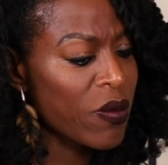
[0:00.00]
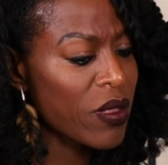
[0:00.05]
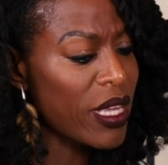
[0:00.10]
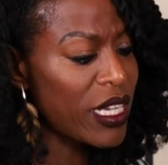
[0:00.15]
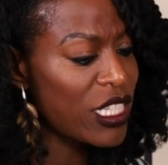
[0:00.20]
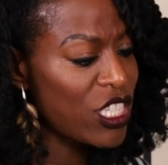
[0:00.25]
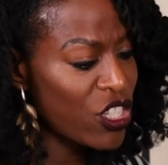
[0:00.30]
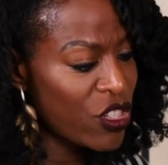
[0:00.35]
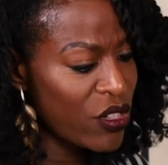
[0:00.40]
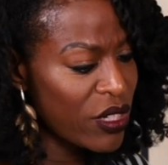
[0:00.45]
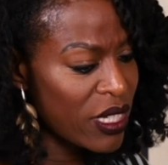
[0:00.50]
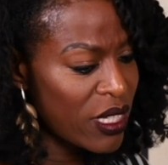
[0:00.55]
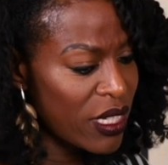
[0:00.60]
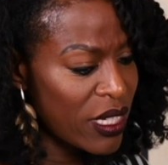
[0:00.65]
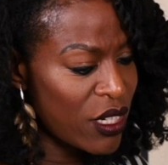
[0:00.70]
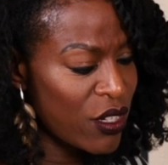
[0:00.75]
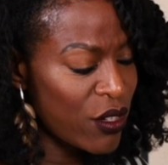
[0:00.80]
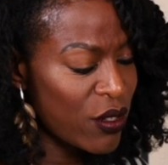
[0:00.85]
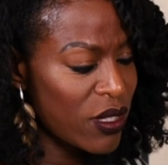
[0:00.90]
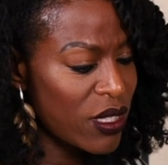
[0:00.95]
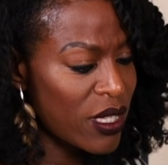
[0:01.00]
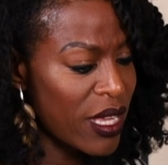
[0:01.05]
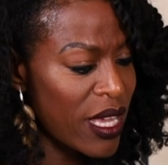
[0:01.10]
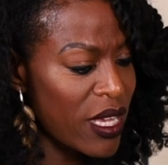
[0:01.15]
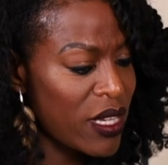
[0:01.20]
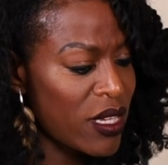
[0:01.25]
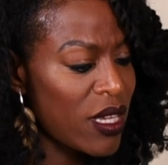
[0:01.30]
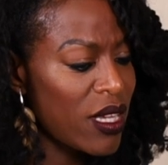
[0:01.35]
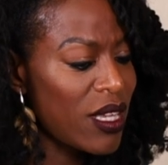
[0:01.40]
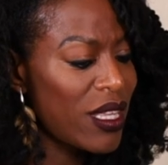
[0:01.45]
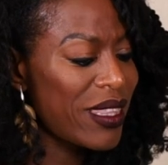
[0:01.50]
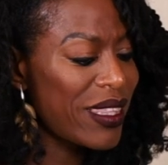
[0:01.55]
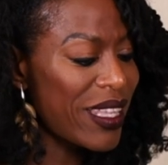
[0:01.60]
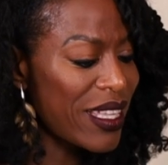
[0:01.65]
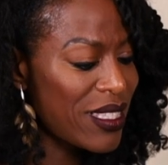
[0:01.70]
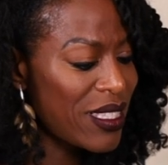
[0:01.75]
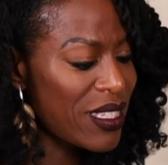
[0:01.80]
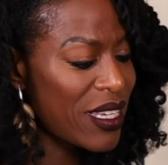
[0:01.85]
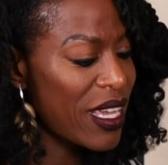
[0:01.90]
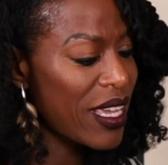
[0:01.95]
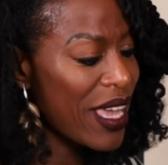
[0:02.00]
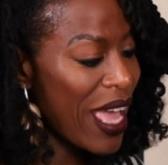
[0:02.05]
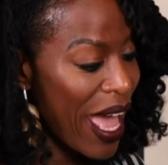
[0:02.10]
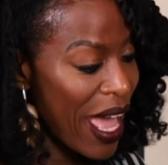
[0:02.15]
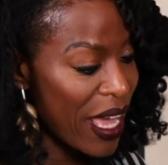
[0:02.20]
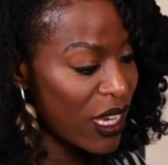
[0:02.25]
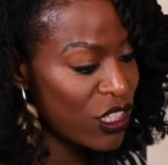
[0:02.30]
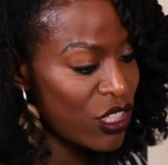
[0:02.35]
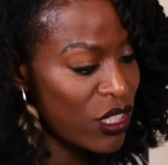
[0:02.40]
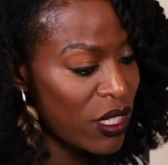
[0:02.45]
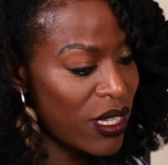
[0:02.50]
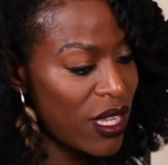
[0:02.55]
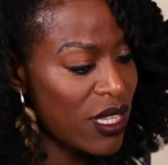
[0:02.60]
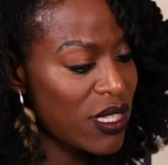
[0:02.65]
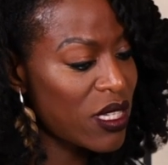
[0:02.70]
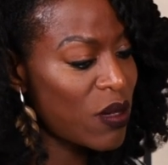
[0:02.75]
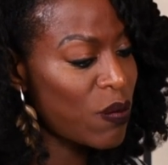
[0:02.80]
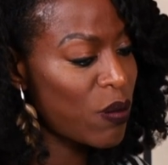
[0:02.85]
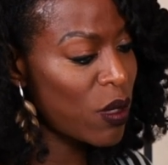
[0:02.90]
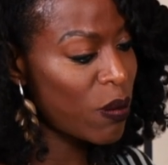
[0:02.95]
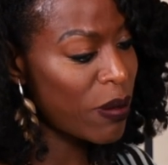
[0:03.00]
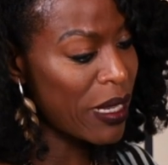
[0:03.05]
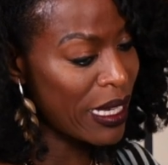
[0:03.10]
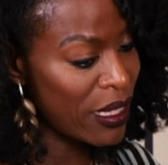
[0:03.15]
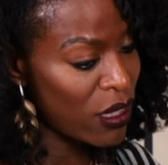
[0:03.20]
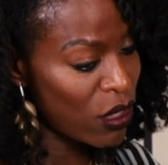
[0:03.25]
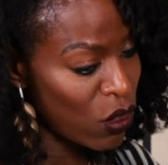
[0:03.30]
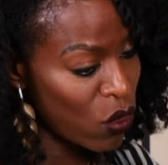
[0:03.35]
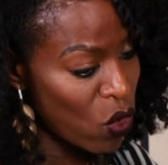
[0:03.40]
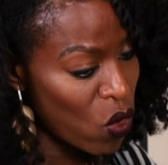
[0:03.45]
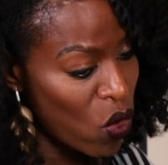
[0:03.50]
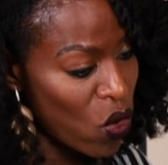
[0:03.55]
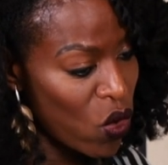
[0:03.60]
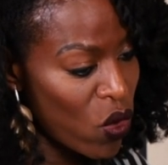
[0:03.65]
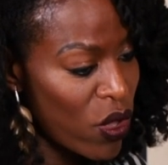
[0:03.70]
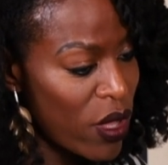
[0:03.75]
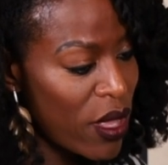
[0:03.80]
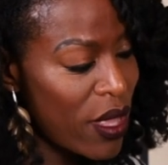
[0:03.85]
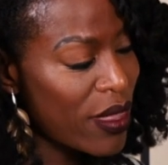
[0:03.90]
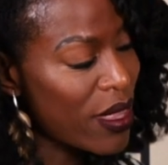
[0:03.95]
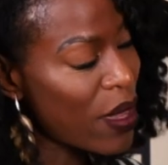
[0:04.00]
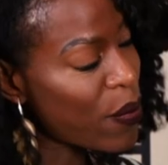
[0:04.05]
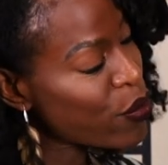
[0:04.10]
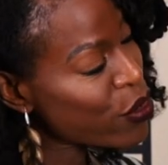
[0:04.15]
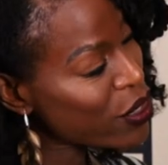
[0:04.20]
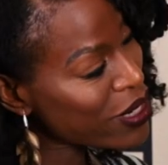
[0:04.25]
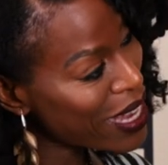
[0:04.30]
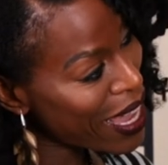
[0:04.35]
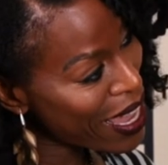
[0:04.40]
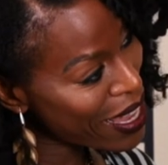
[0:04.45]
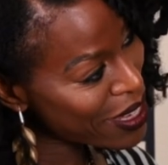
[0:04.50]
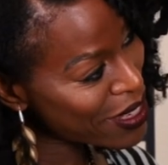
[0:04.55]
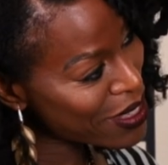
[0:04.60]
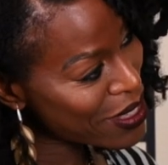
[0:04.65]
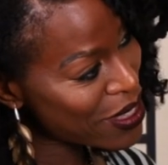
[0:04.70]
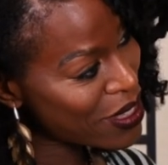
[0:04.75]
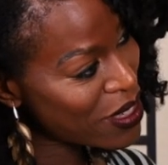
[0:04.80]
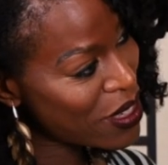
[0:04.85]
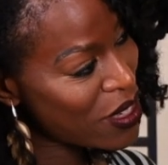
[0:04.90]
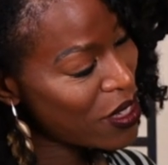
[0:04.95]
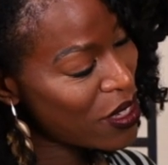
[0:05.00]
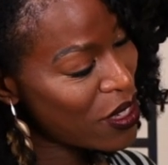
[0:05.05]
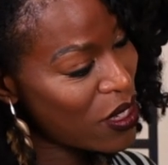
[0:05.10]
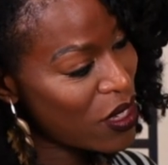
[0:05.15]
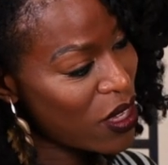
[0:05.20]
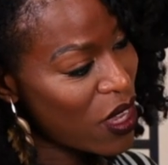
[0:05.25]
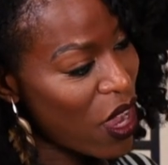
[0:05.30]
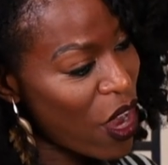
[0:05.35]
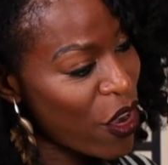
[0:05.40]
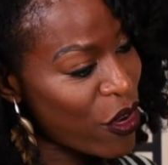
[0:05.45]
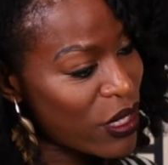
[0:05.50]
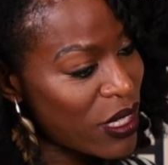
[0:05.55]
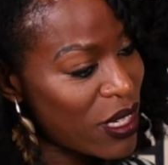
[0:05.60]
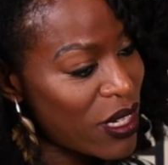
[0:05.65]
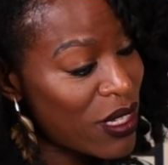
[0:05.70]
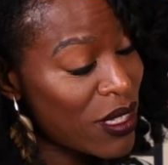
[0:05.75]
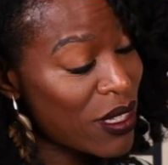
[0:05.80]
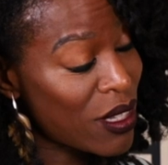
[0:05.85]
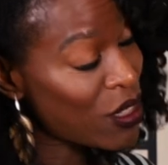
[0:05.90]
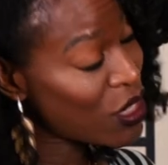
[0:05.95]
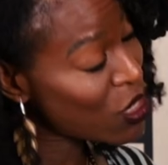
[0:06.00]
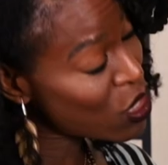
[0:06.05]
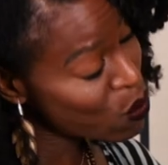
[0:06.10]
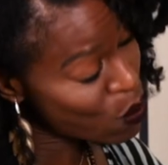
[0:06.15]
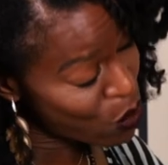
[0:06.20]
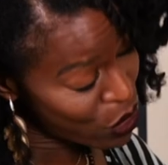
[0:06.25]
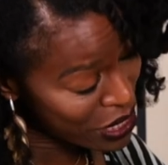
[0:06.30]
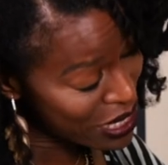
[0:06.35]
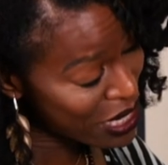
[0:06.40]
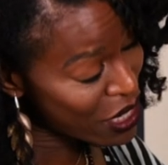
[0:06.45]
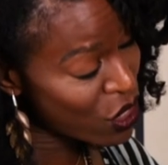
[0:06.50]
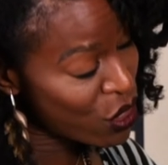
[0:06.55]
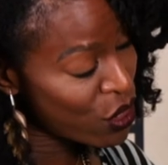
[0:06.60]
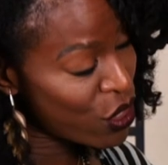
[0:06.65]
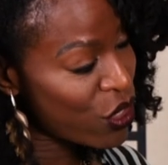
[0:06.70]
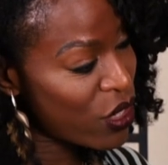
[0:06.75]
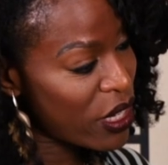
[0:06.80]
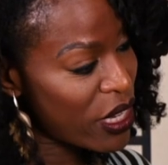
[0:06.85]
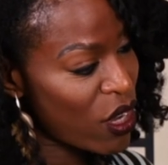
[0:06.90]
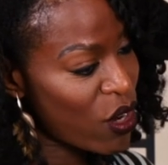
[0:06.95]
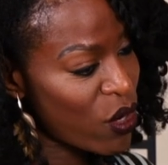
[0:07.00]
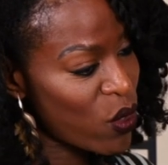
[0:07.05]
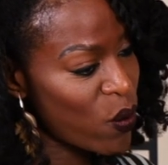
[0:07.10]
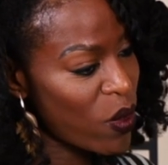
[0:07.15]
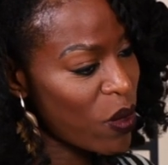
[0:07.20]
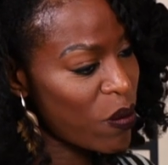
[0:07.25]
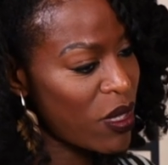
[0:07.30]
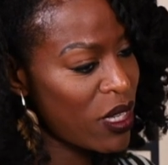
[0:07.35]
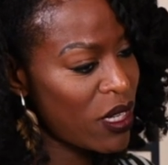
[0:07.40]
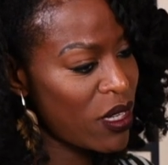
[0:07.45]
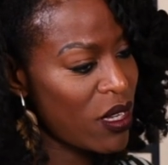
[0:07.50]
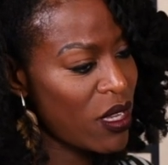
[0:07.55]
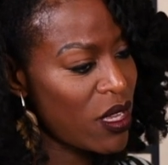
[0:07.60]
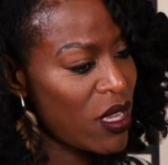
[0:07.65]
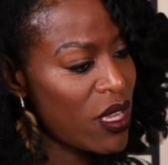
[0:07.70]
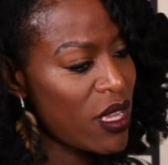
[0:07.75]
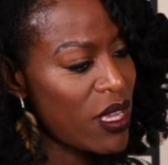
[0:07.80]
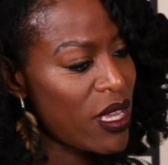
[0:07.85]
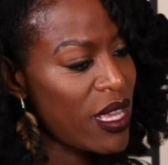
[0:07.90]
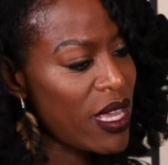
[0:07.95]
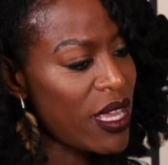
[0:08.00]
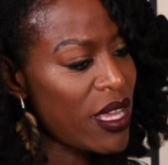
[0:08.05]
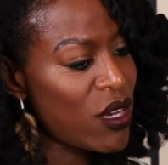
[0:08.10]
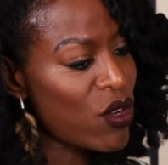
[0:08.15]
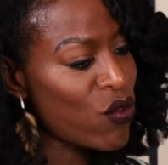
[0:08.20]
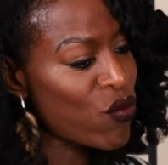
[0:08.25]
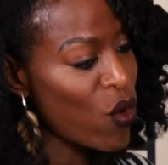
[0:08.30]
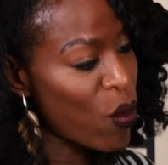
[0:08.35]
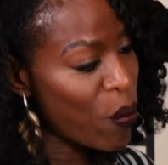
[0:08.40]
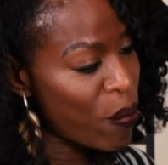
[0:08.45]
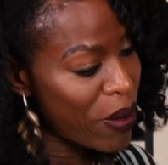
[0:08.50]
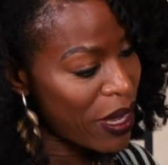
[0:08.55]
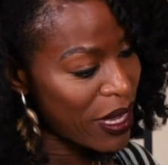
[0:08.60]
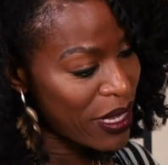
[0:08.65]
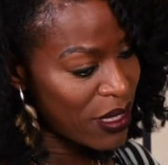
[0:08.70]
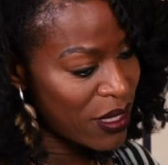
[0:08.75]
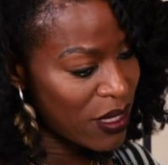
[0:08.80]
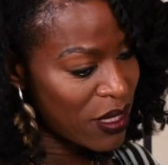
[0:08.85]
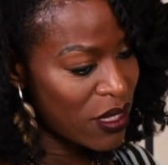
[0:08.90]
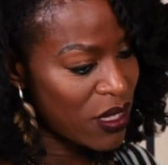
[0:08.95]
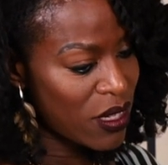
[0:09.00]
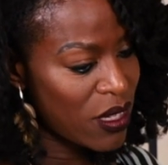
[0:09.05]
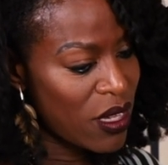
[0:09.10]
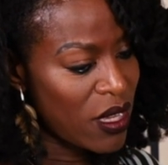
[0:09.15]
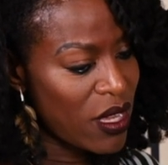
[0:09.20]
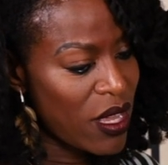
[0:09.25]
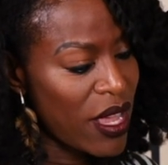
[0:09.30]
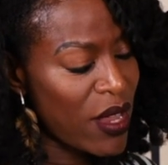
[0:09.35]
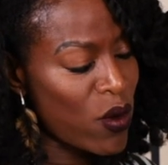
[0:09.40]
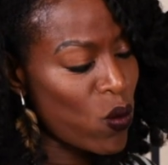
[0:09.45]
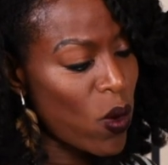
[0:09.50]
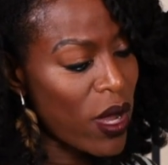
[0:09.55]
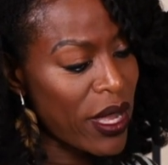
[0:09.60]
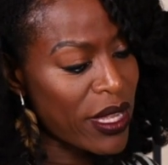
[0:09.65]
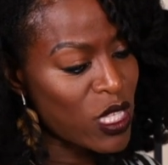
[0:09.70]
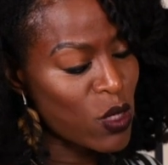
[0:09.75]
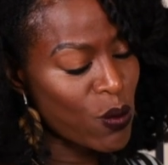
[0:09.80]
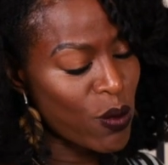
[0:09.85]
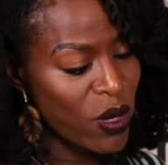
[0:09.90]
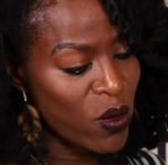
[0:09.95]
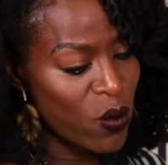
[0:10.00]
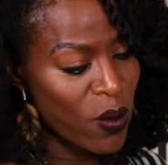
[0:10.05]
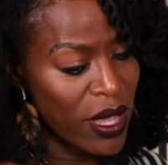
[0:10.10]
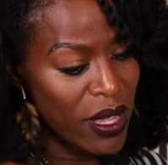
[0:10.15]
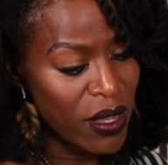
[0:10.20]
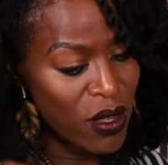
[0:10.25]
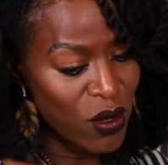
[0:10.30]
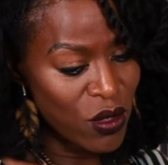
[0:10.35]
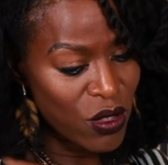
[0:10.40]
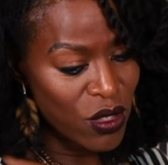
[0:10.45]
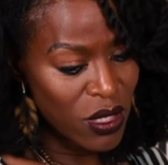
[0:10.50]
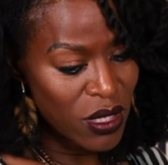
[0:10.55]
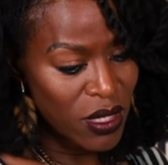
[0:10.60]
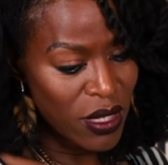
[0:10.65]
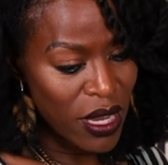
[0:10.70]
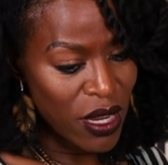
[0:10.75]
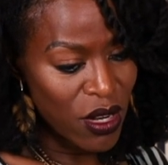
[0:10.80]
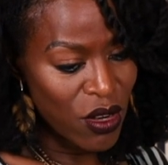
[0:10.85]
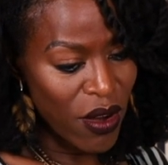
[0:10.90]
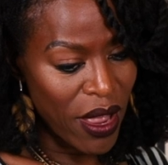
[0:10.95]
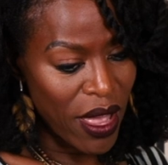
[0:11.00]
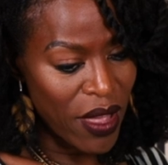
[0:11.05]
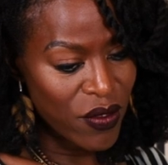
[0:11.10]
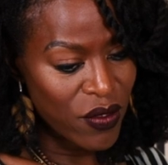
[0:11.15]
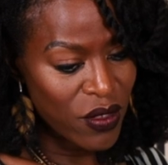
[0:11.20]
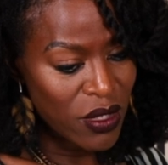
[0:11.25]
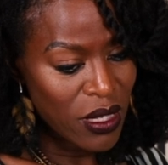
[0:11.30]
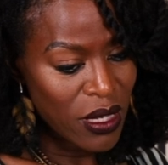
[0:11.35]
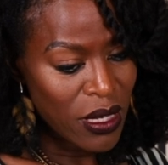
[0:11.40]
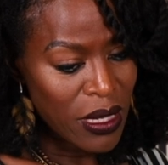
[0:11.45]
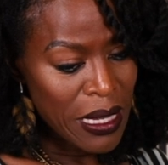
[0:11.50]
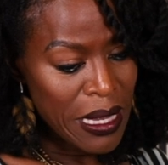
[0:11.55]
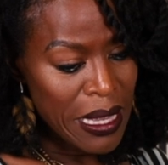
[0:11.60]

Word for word: Nigerian leaders said, let's take action, let's implement law that protects our citizens, particularly our women, in a robust and widespread way, conscious statecraft.